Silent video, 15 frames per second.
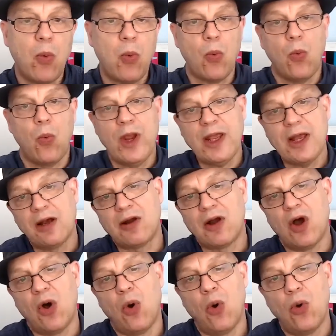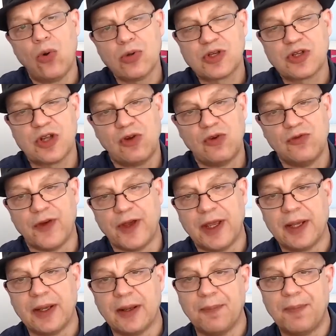We are all
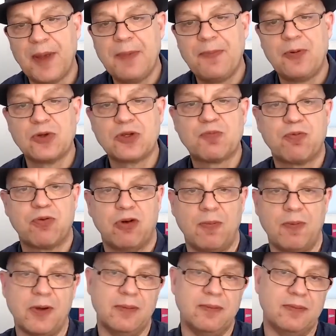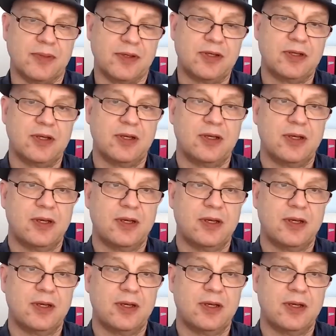solving people's problems.